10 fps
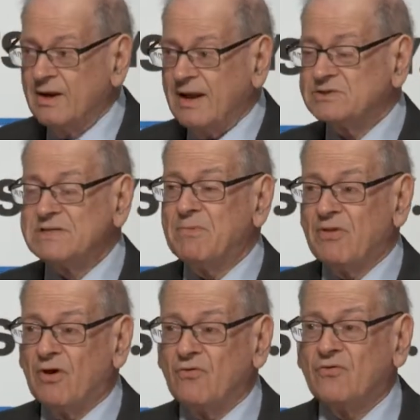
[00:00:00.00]
Now, some of
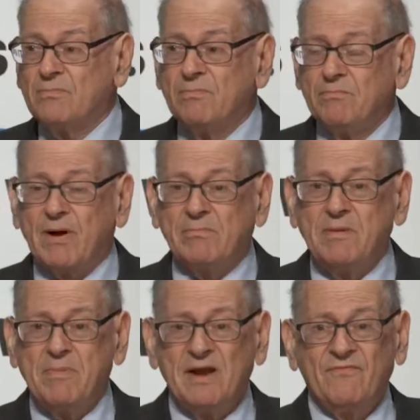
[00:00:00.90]
those could probably
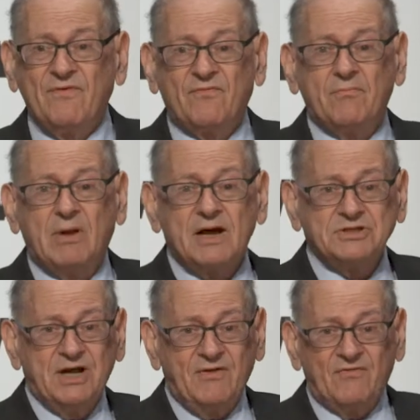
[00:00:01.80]
benefit from
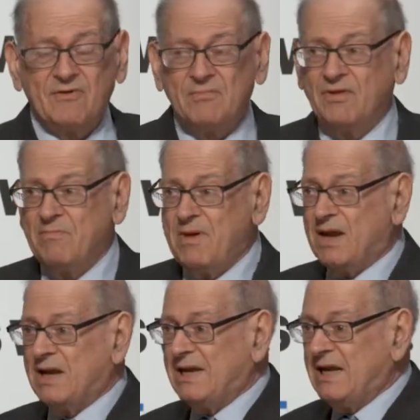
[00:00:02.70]
blockchains. Some of them may
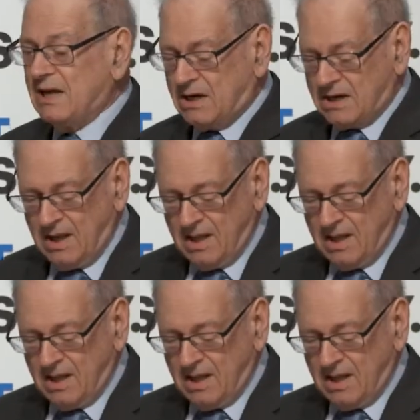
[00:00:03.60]
not need it,